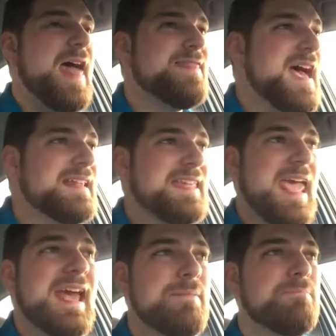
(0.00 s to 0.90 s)
that
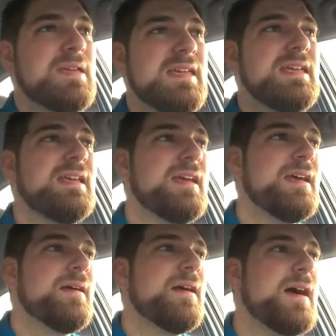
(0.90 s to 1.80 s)
can't be
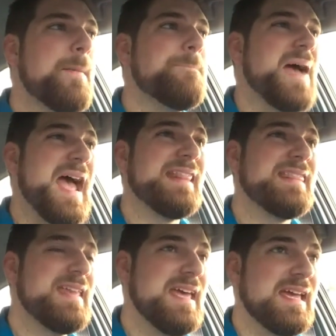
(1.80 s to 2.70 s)
a bad
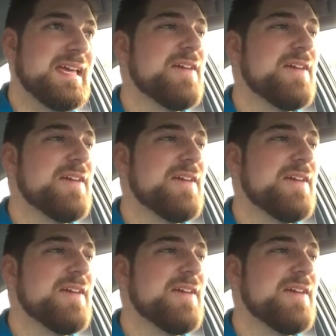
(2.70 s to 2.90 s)
thing.